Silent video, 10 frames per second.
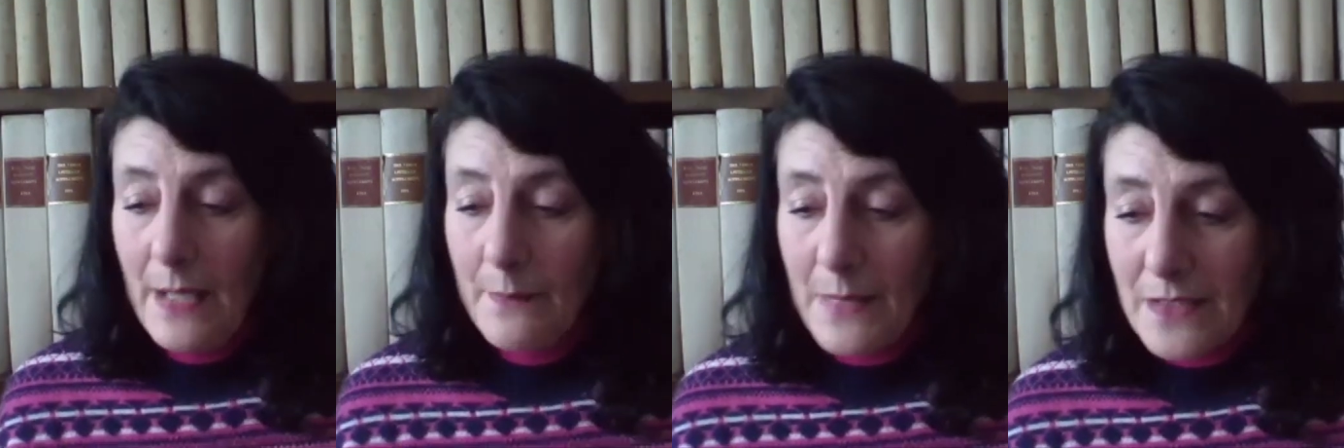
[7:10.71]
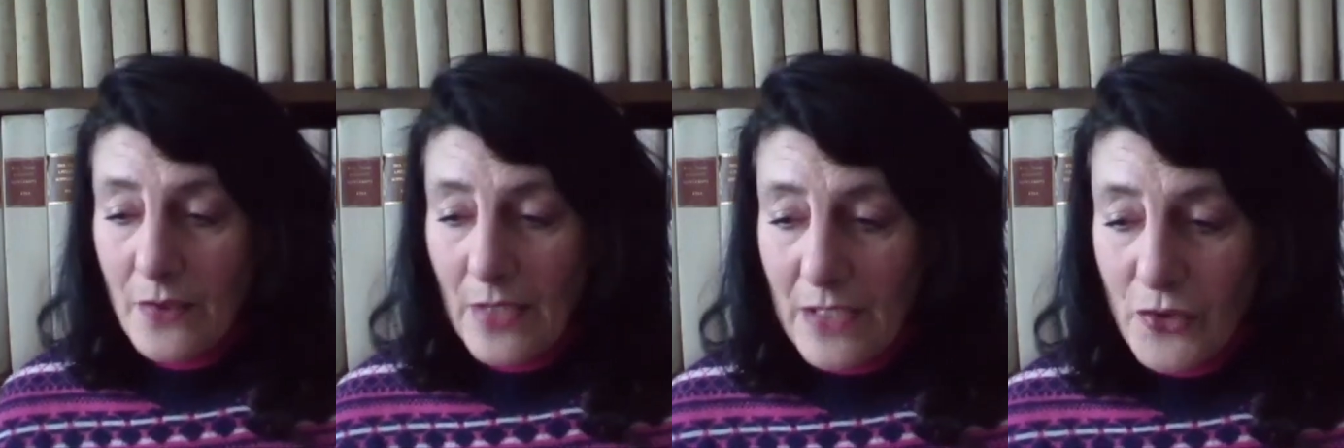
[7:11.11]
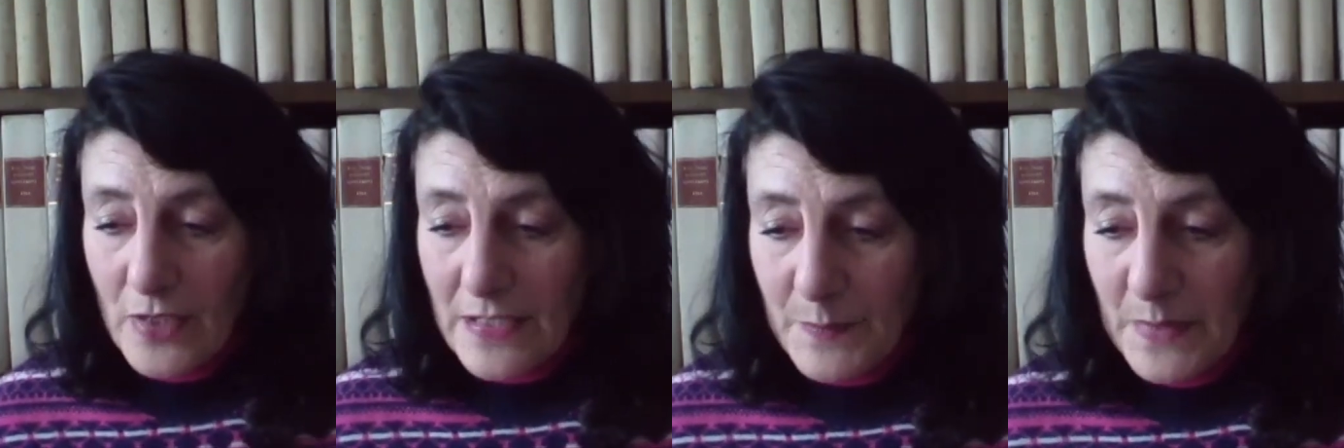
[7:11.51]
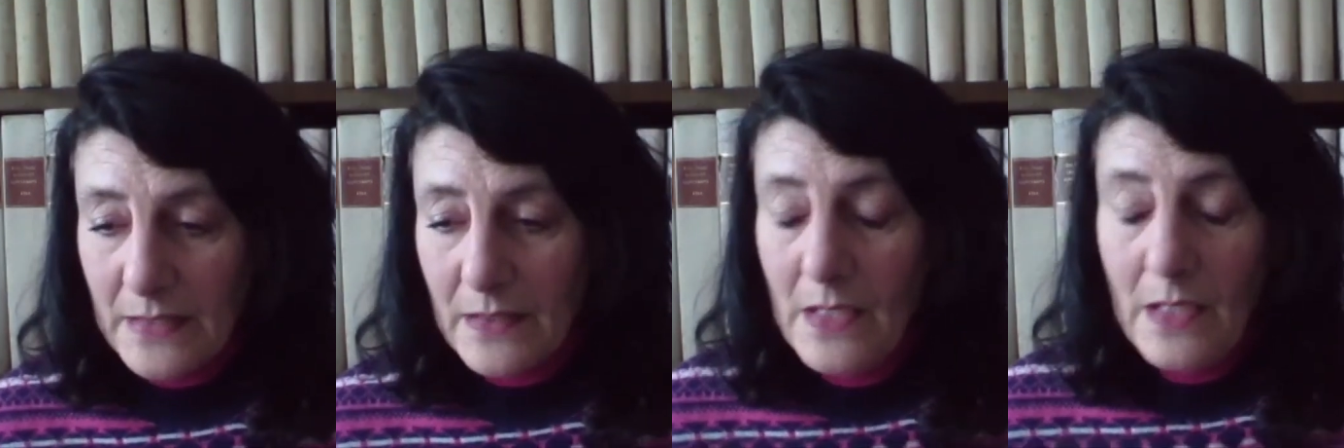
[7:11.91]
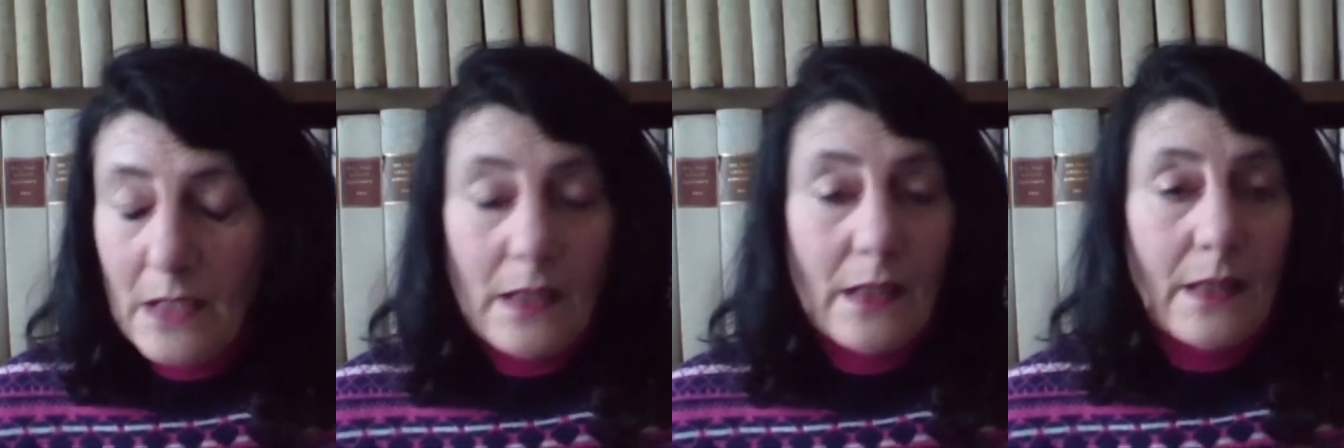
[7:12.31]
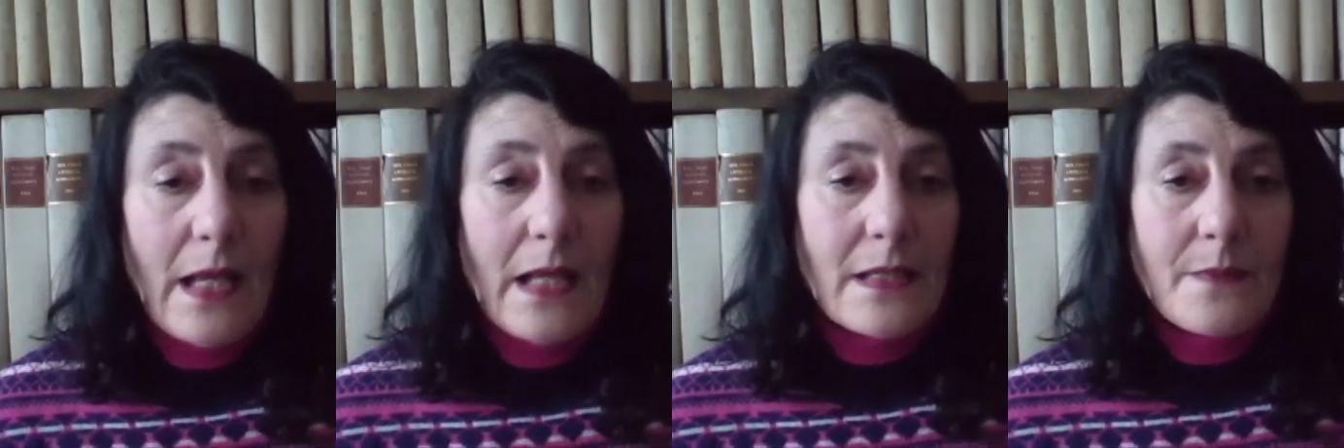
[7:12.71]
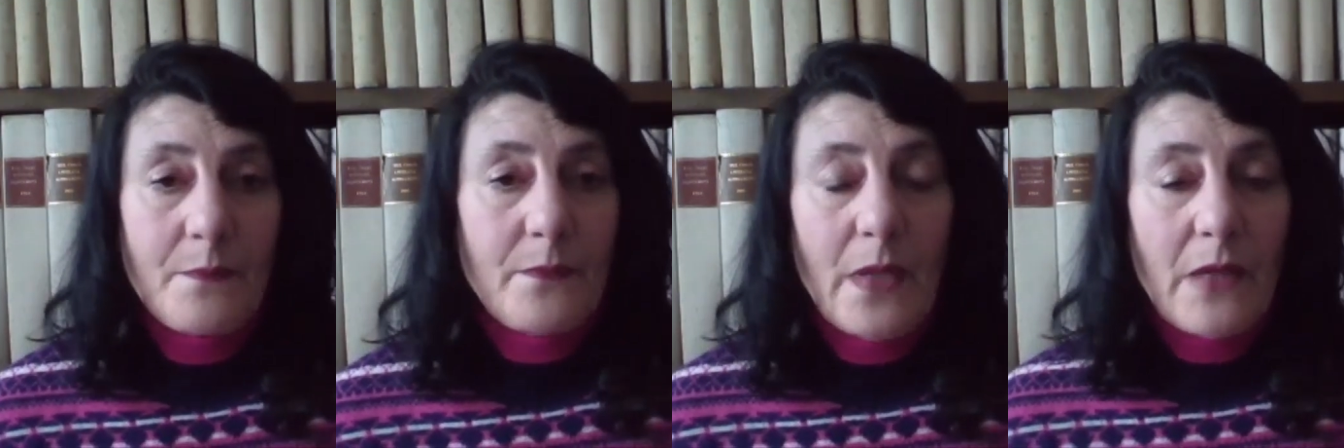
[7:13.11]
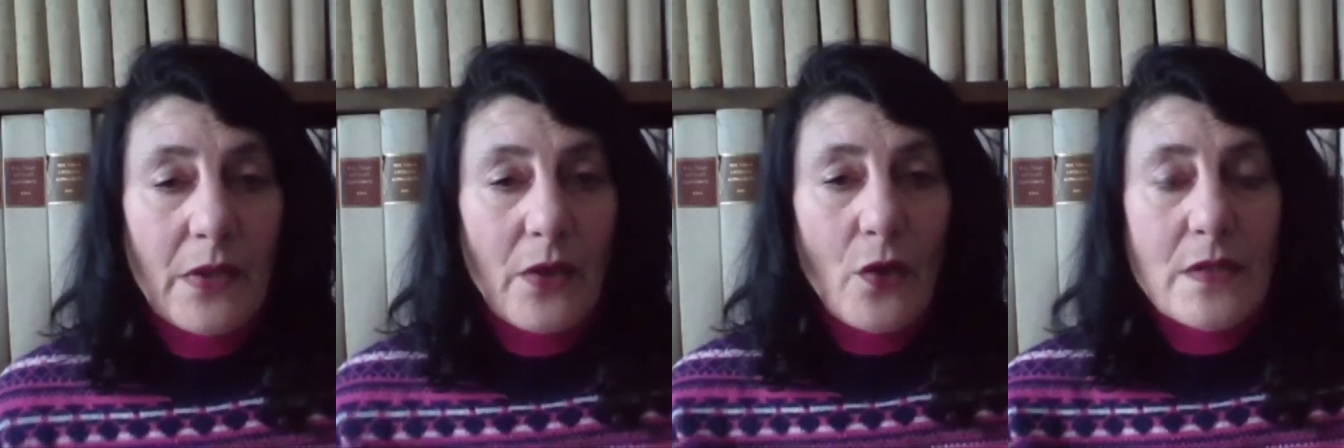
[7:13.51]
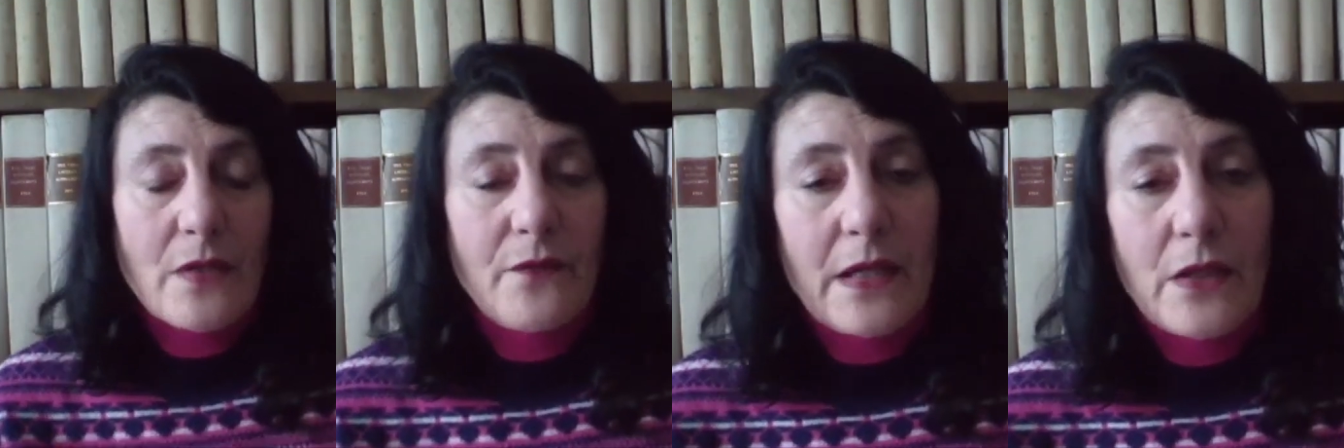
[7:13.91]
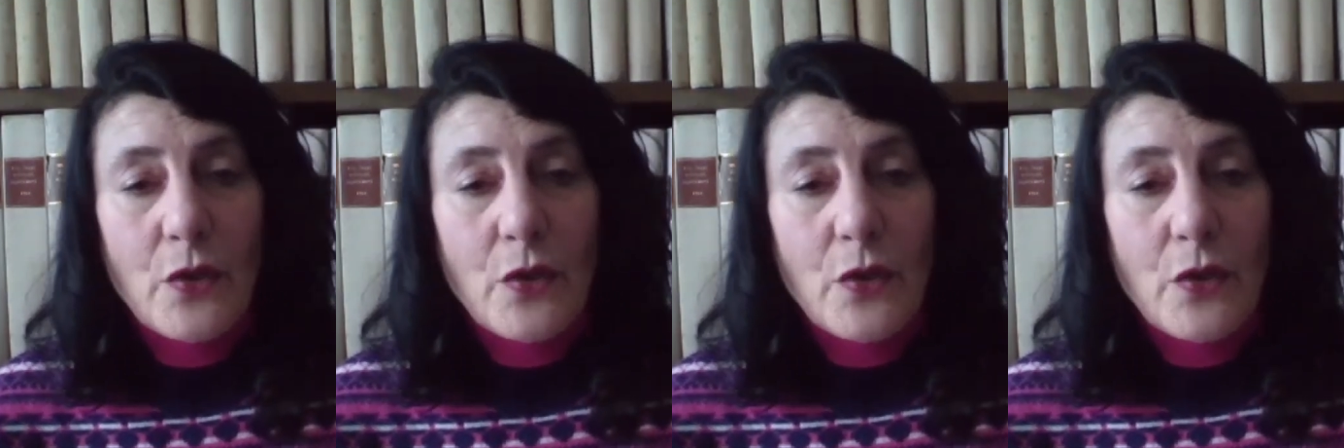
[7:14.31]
And Maston actually has, even though it's a very new